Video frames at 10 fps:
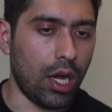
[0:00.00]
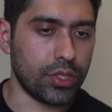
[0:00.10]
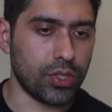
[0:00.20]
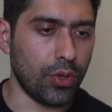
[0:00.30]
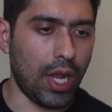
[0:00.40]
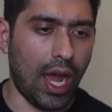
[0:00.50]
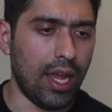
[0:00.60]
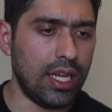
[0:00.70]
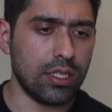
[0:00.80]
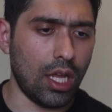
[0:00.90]
So
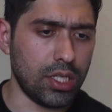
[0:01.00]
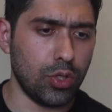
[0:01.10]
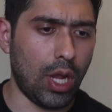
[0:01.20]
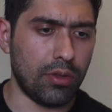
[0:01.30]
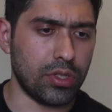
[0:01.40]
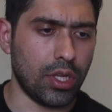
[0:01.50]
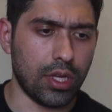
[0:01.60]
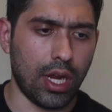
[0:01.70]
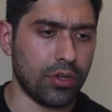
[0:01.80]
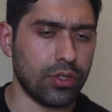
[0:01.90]
yeah, he's lost to countless
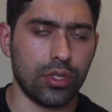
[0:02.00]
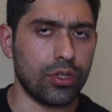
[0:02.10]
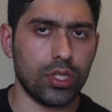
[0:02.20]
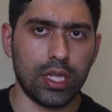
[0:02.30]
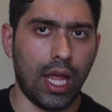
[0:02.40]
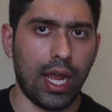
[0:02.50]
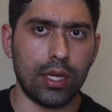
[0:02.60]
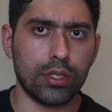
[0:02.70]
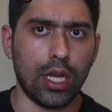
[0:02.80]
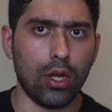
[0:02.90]
other characters. They're just
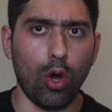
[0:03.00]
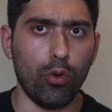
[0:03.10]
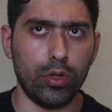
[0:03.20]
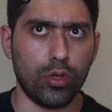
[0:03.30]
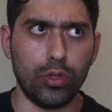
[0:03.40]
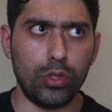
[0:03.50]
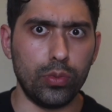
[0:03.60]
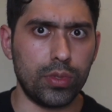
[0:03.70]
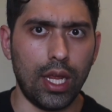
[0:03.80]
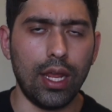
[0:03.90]
lying, saying, oh, it's only
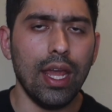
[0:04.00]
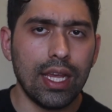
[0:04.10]
Doomsday.